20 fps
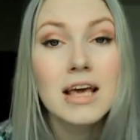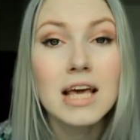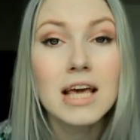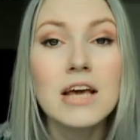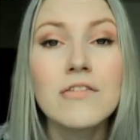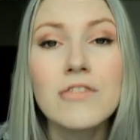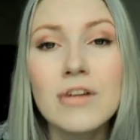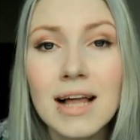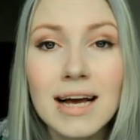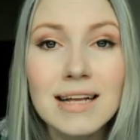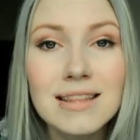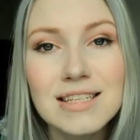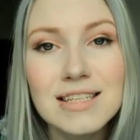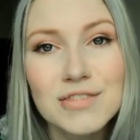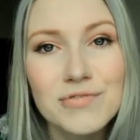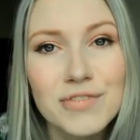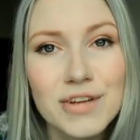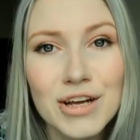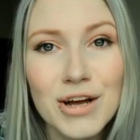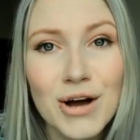If you like this
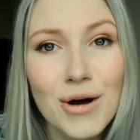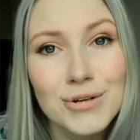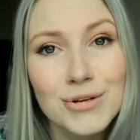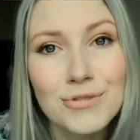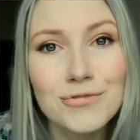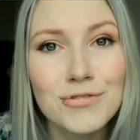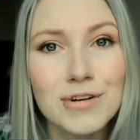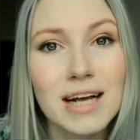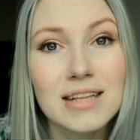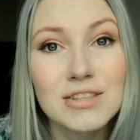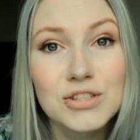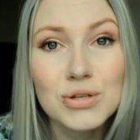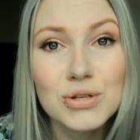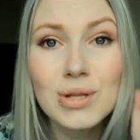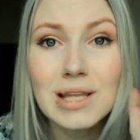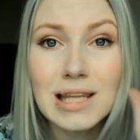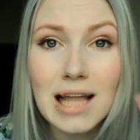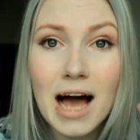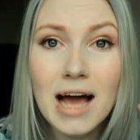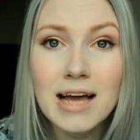video, don't forget to
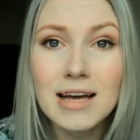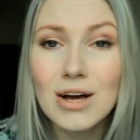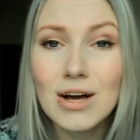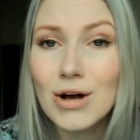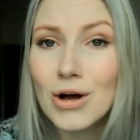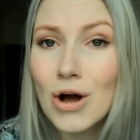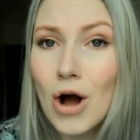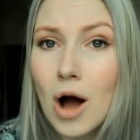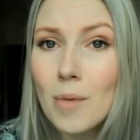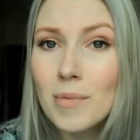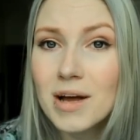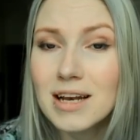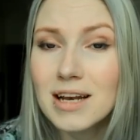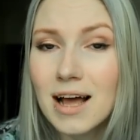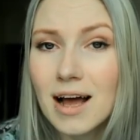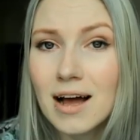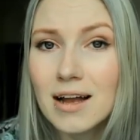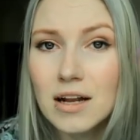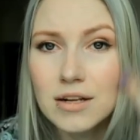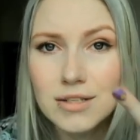like, comment,
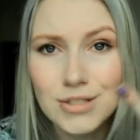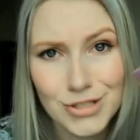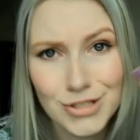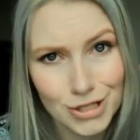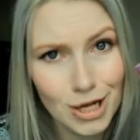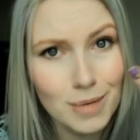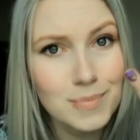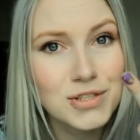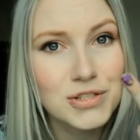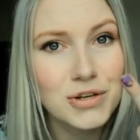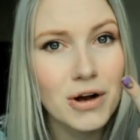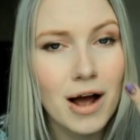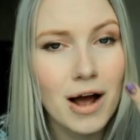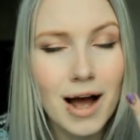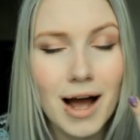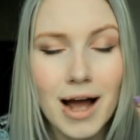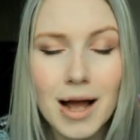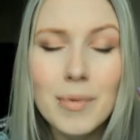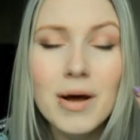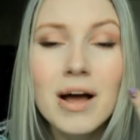and
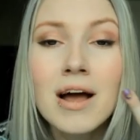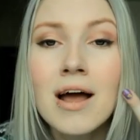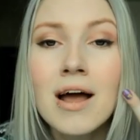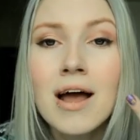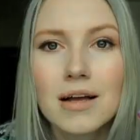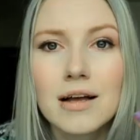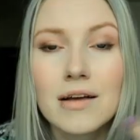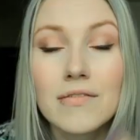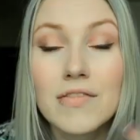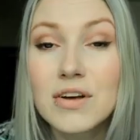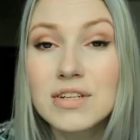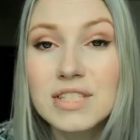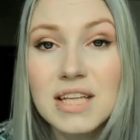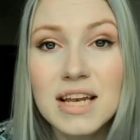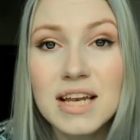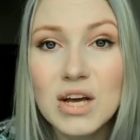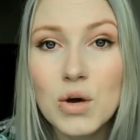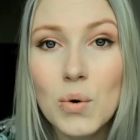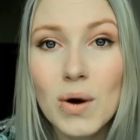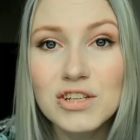subscribe. If there's
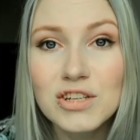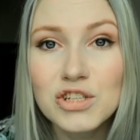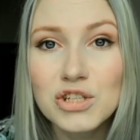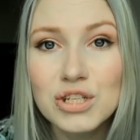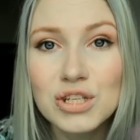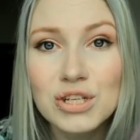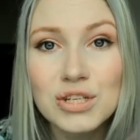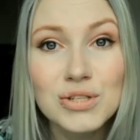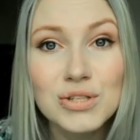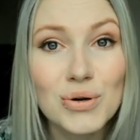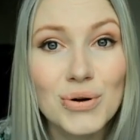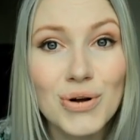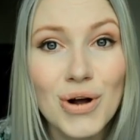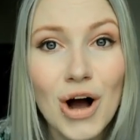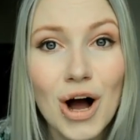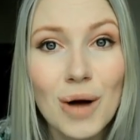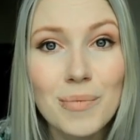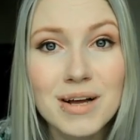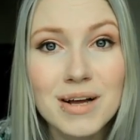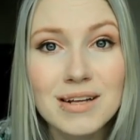any questions or
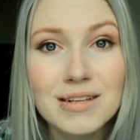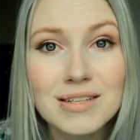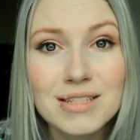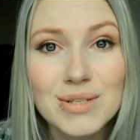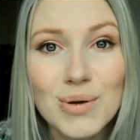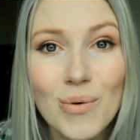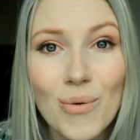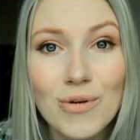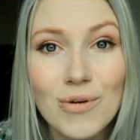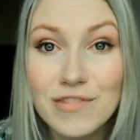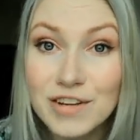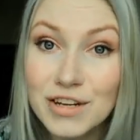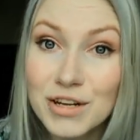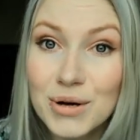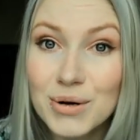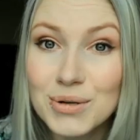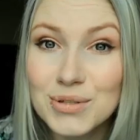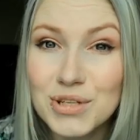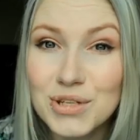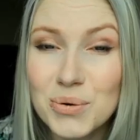comments or
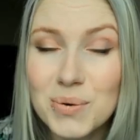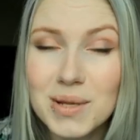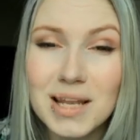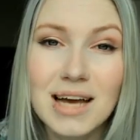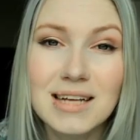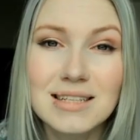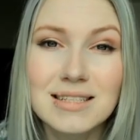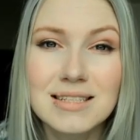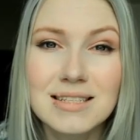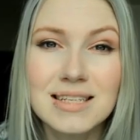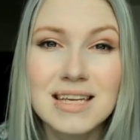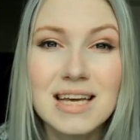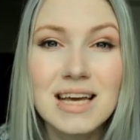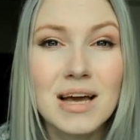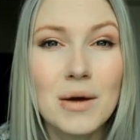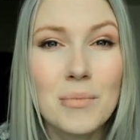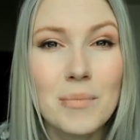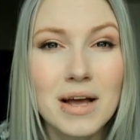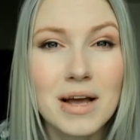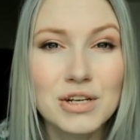videos you would like to see,
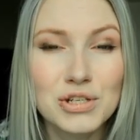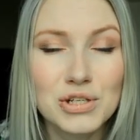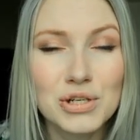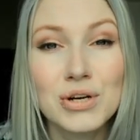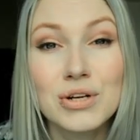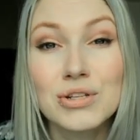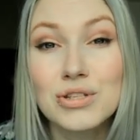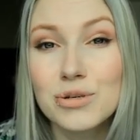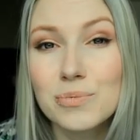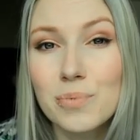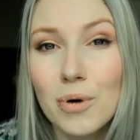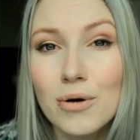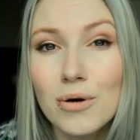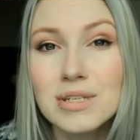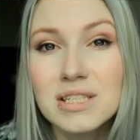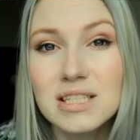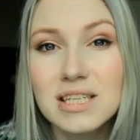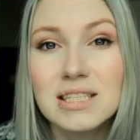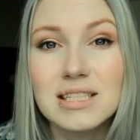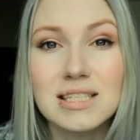make sure to
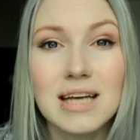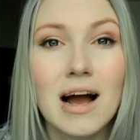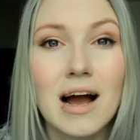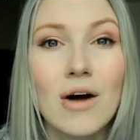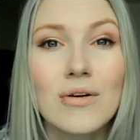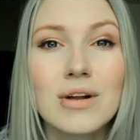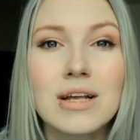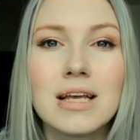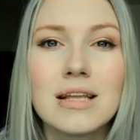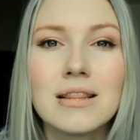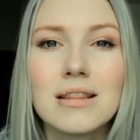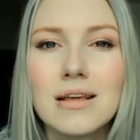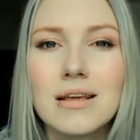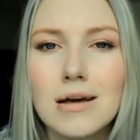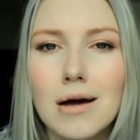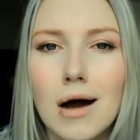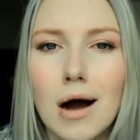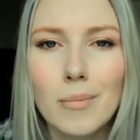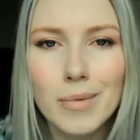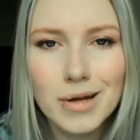post it down in the
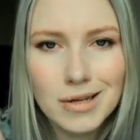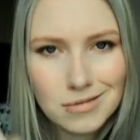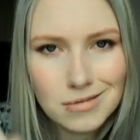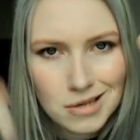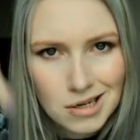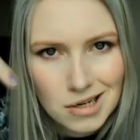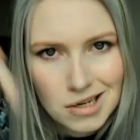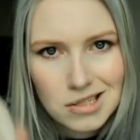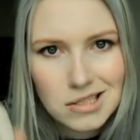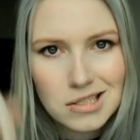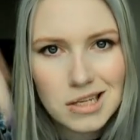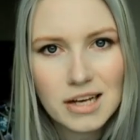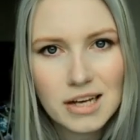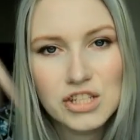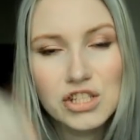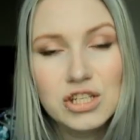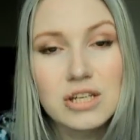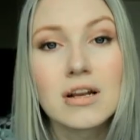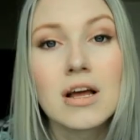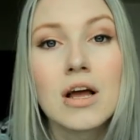comment
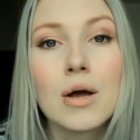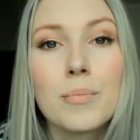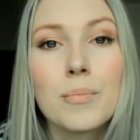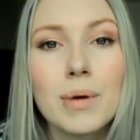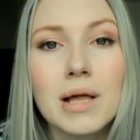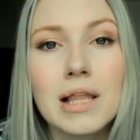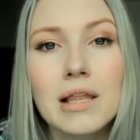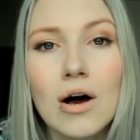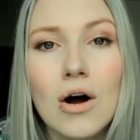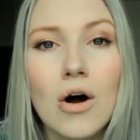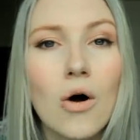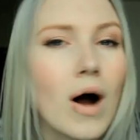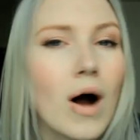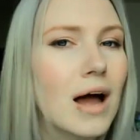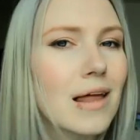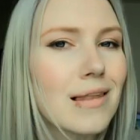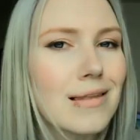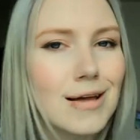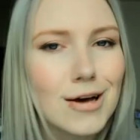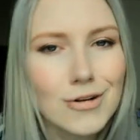section below.
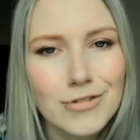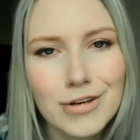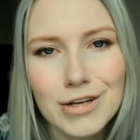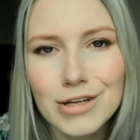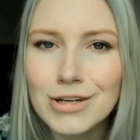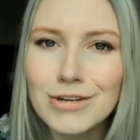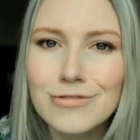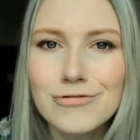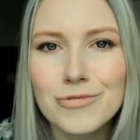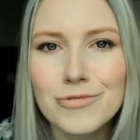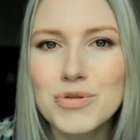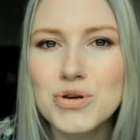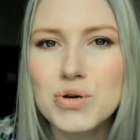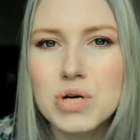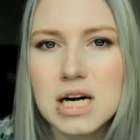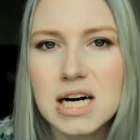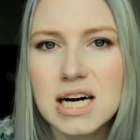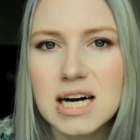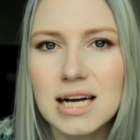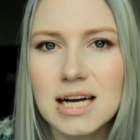I love hearing from you
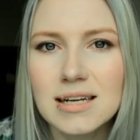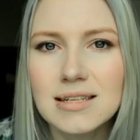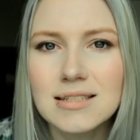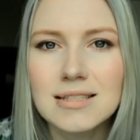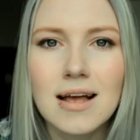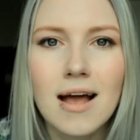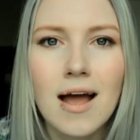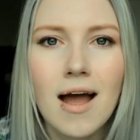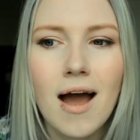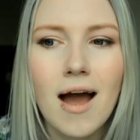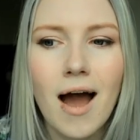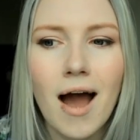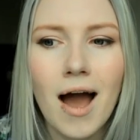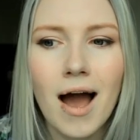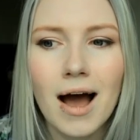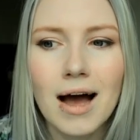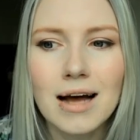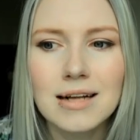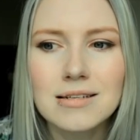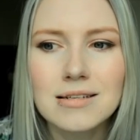guys,
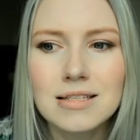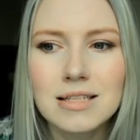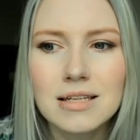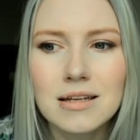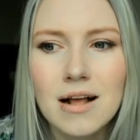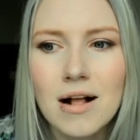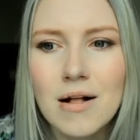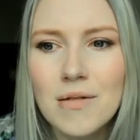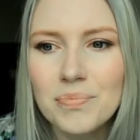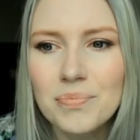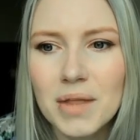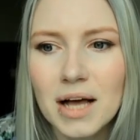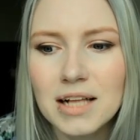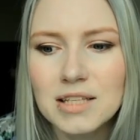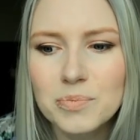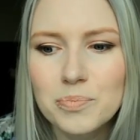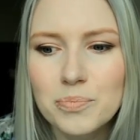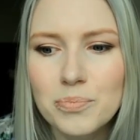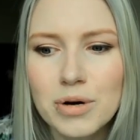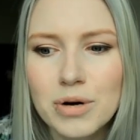and
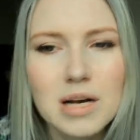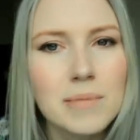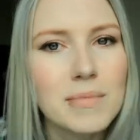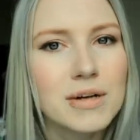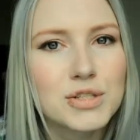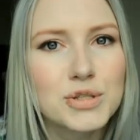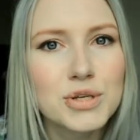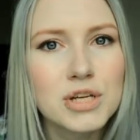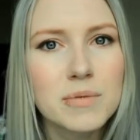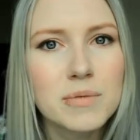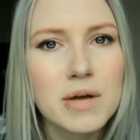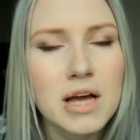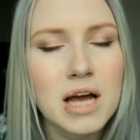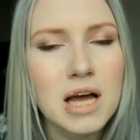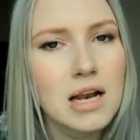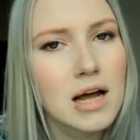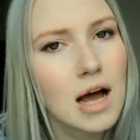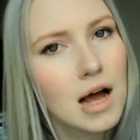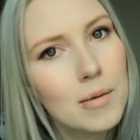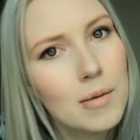that's pretty much gonna be
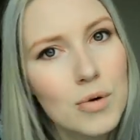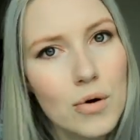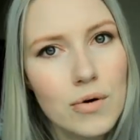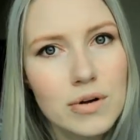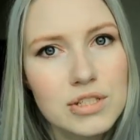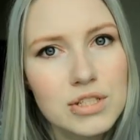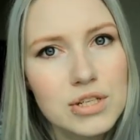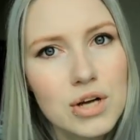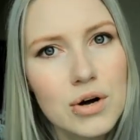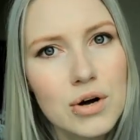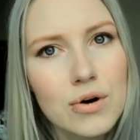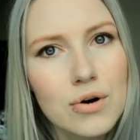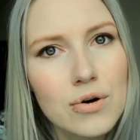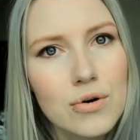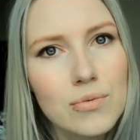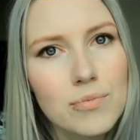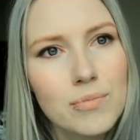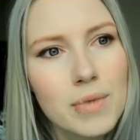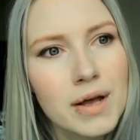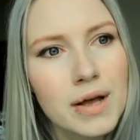it. I'm going to
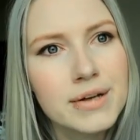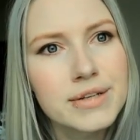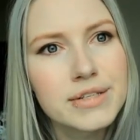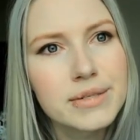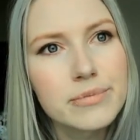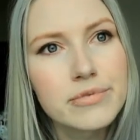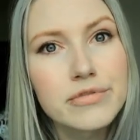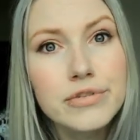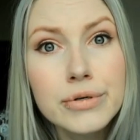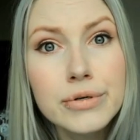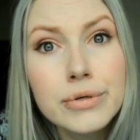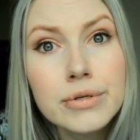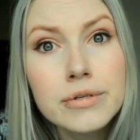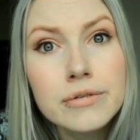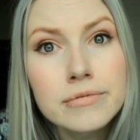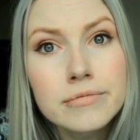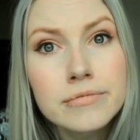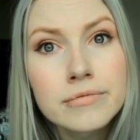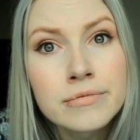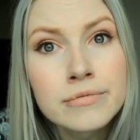go make some food,
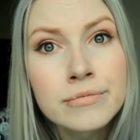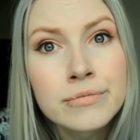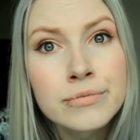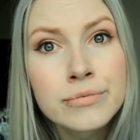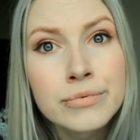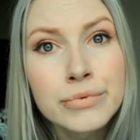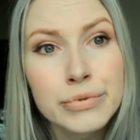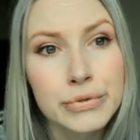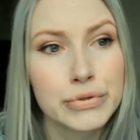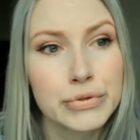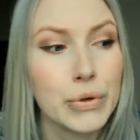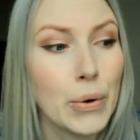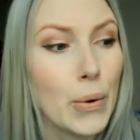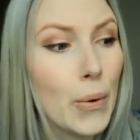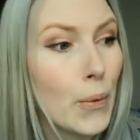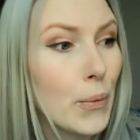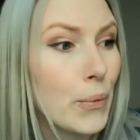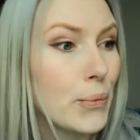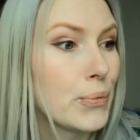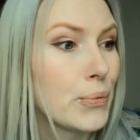
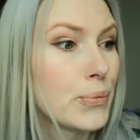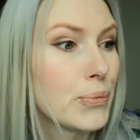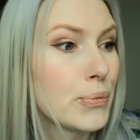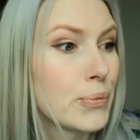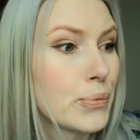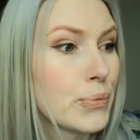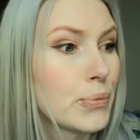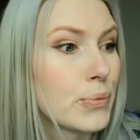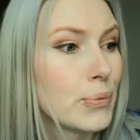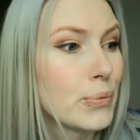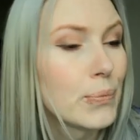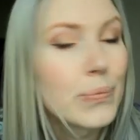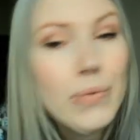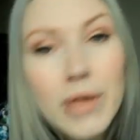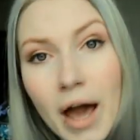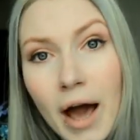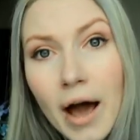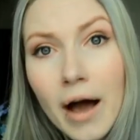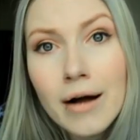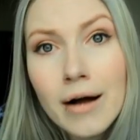so
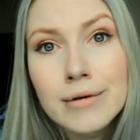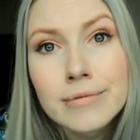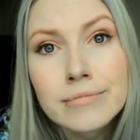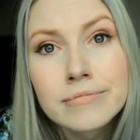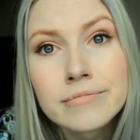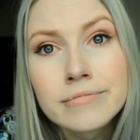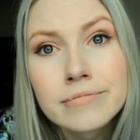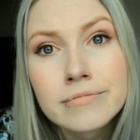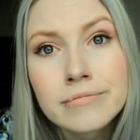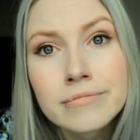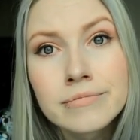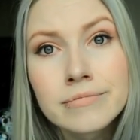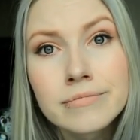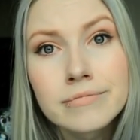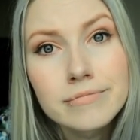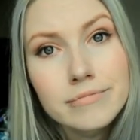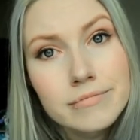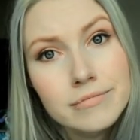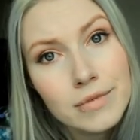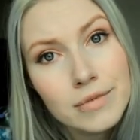yeah,
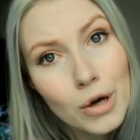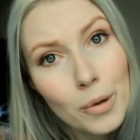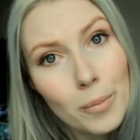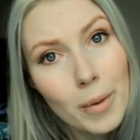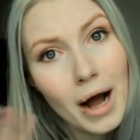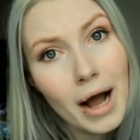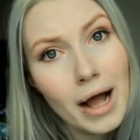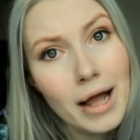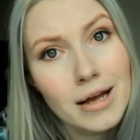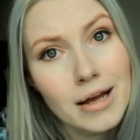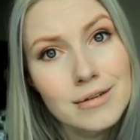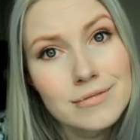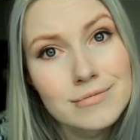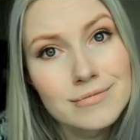goodbye.